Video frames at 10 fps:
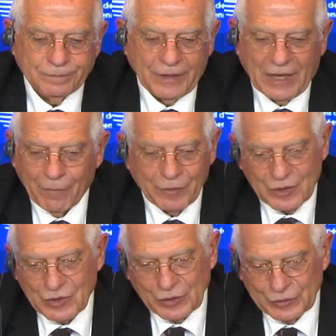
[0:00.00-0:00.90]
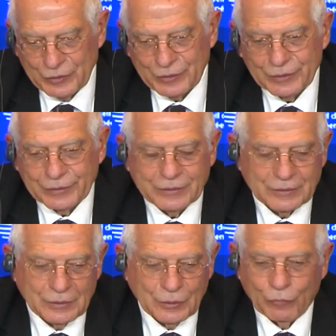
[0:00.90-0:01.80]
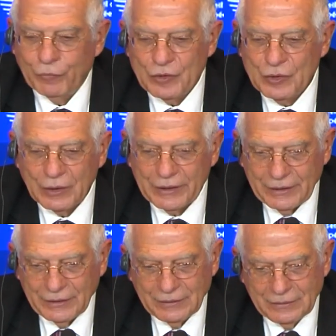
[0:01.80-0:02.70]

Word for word: They haven't started officially,